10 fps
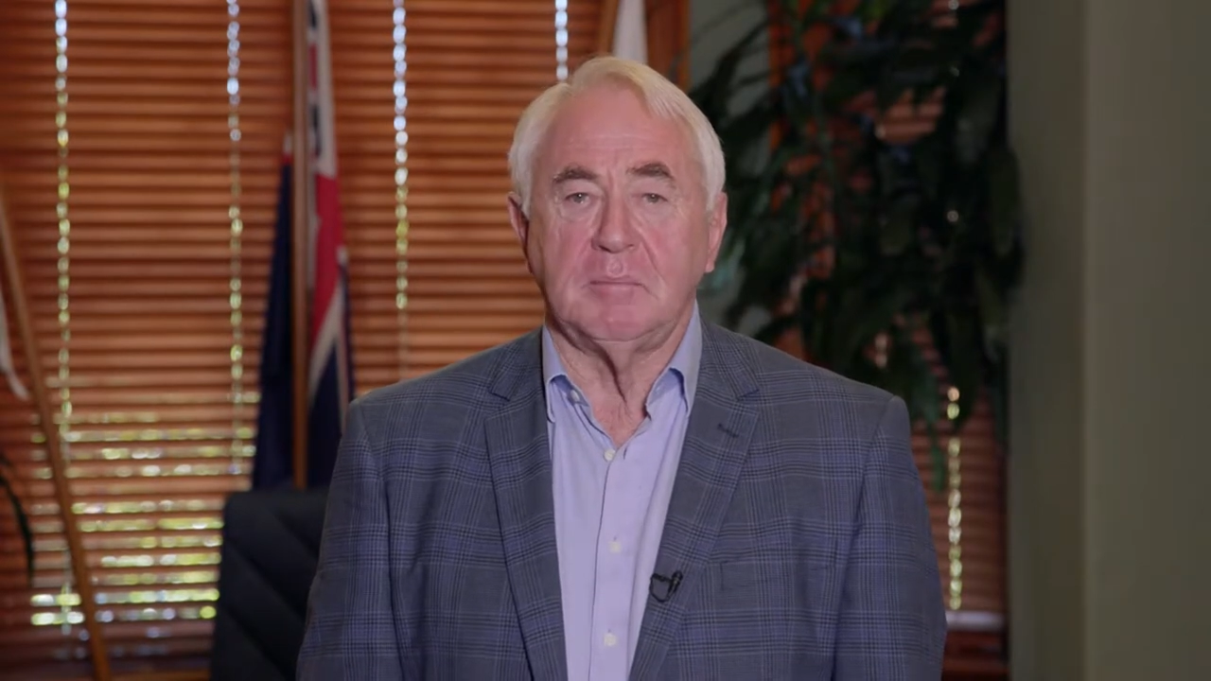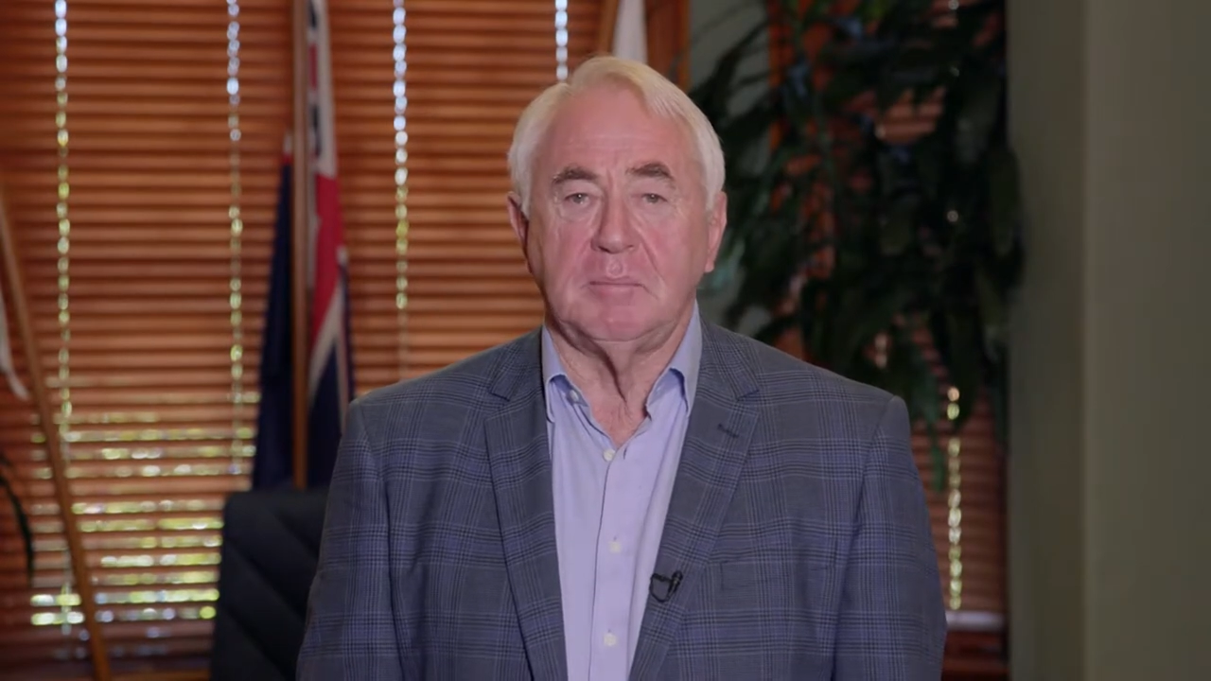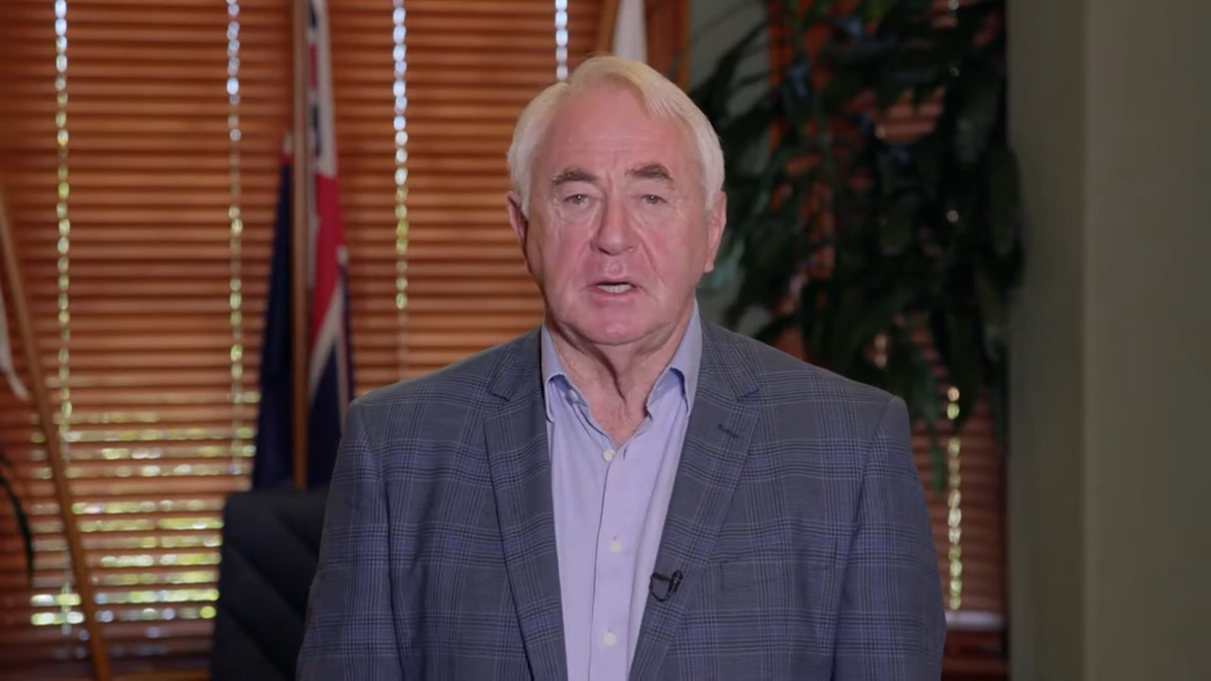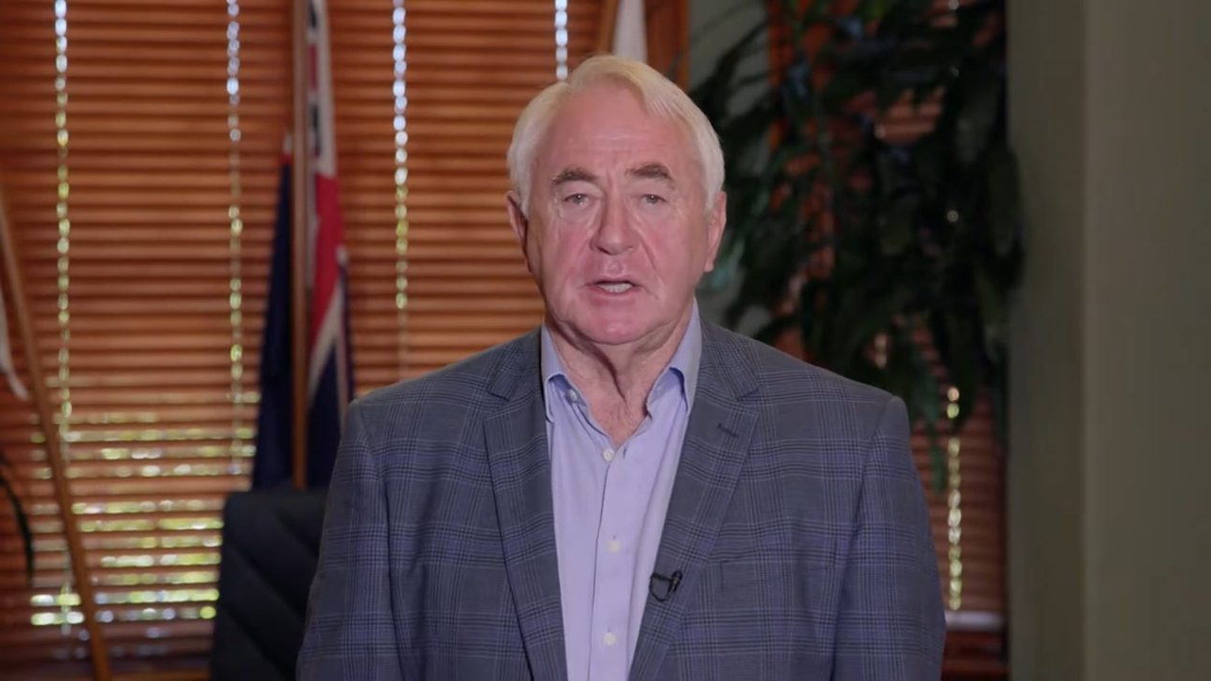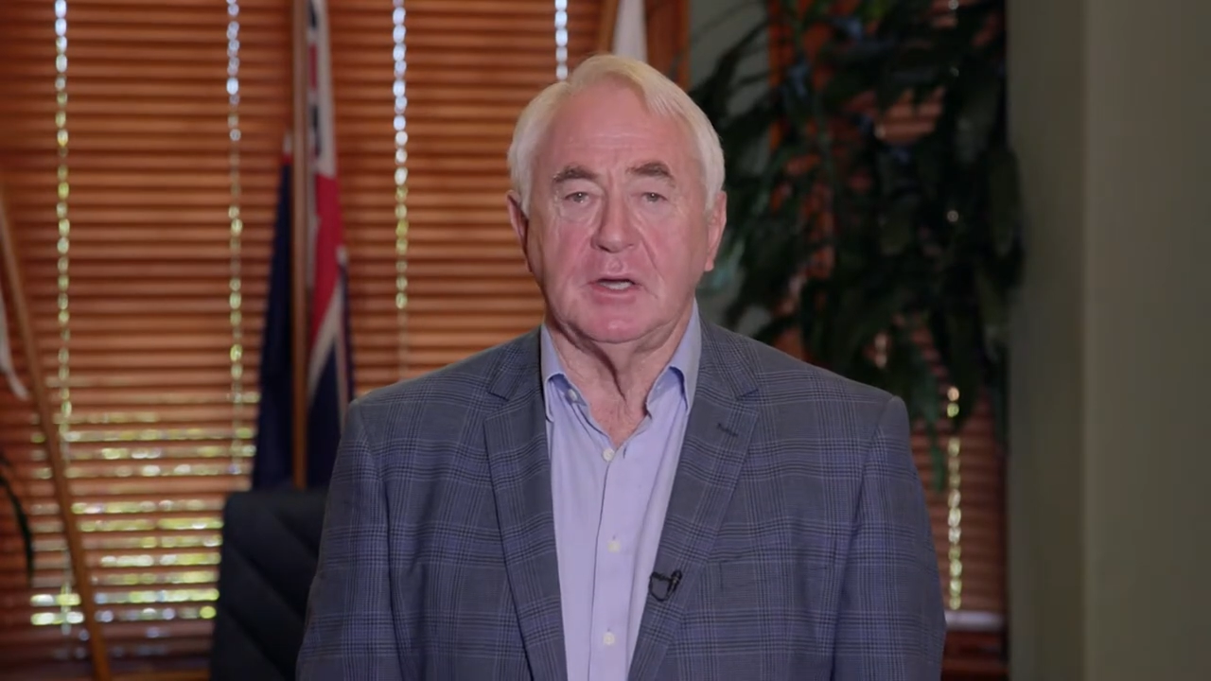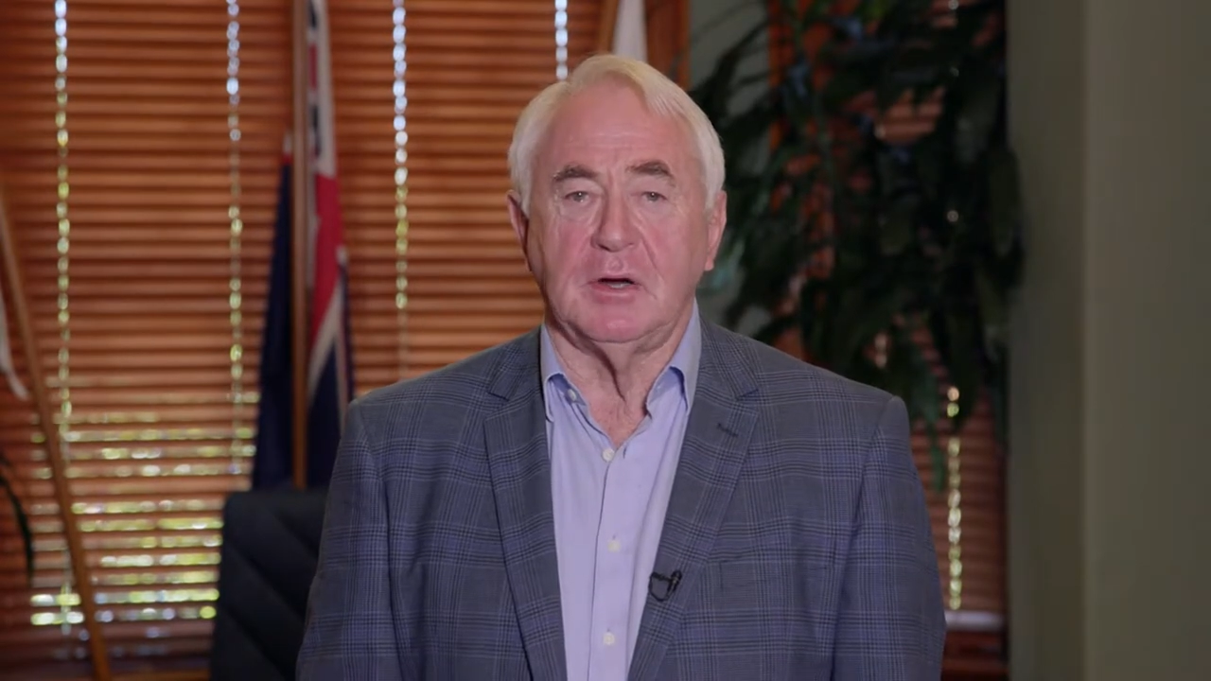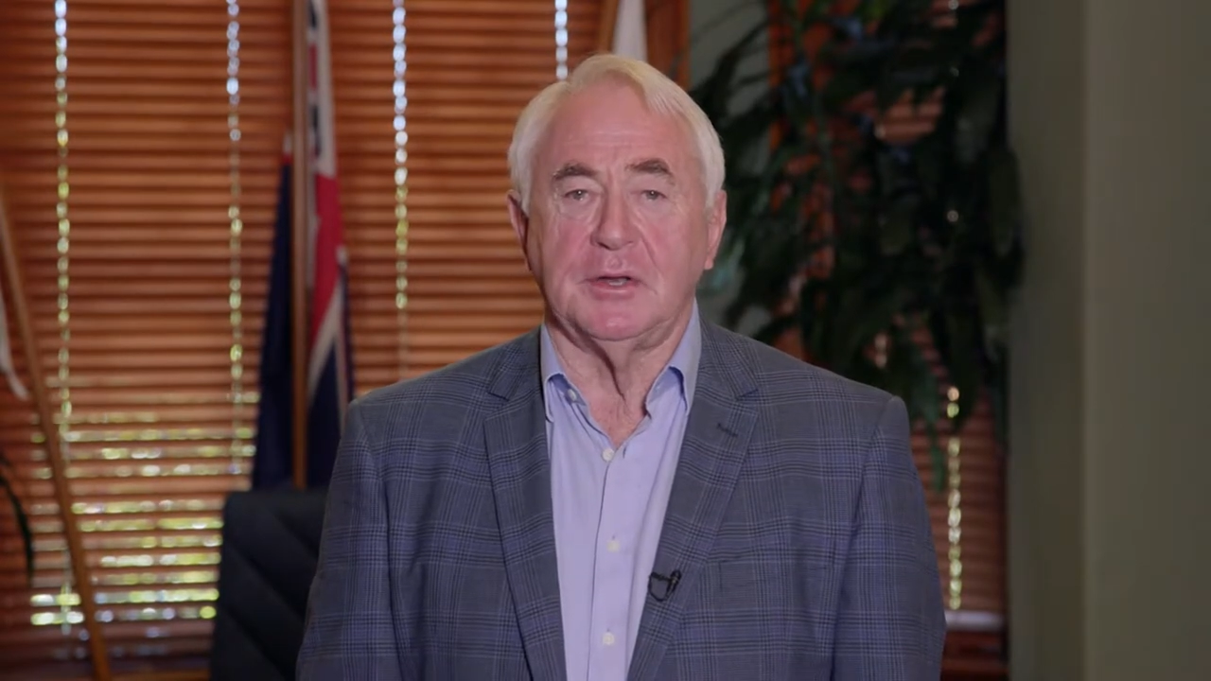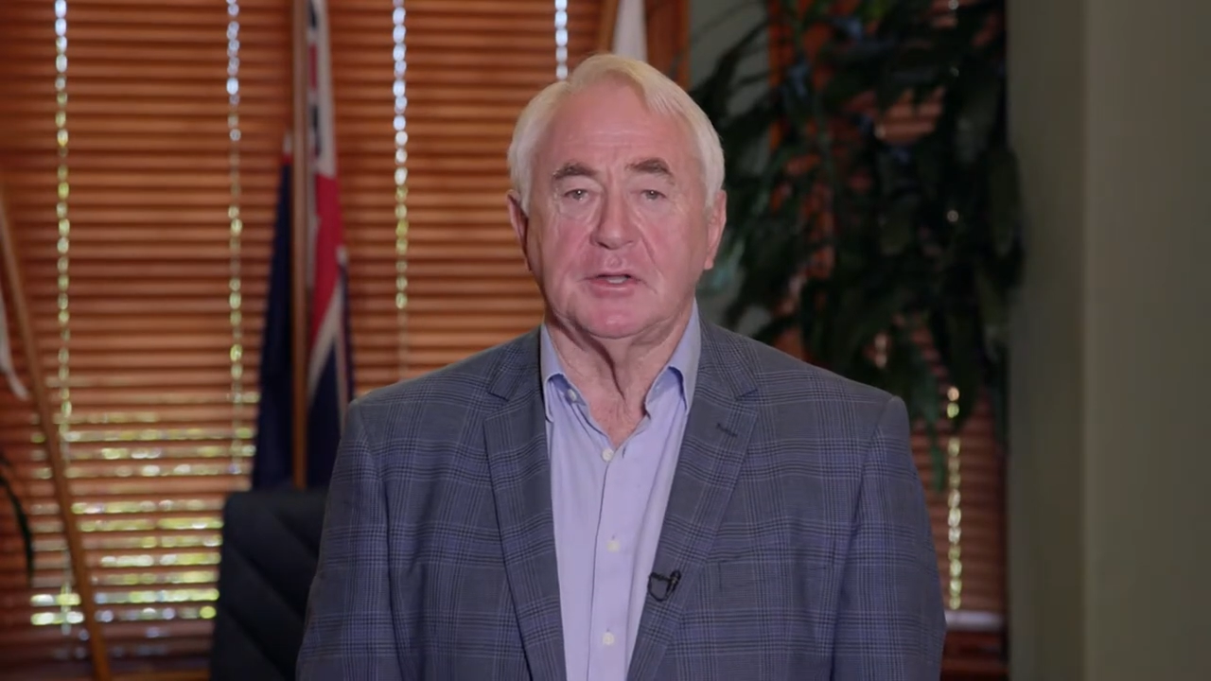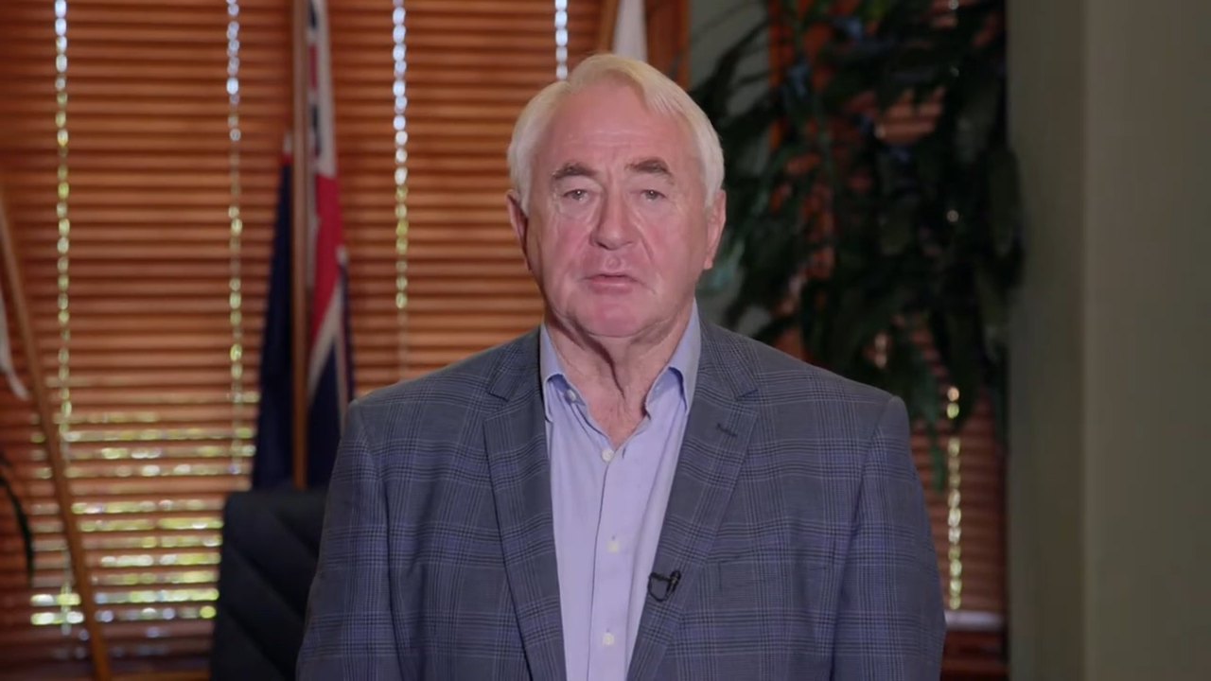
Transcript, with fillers: building on